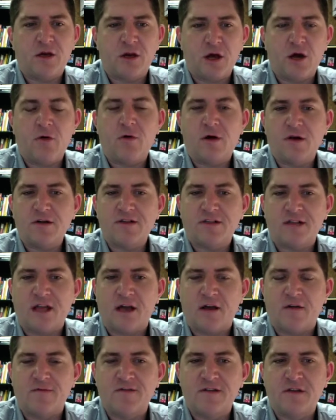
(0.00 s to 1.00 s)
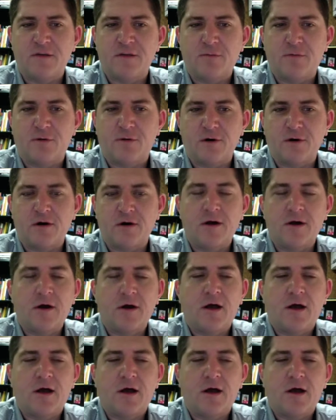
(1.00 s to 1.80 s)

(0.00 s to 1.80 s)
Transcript: know ourselves, the more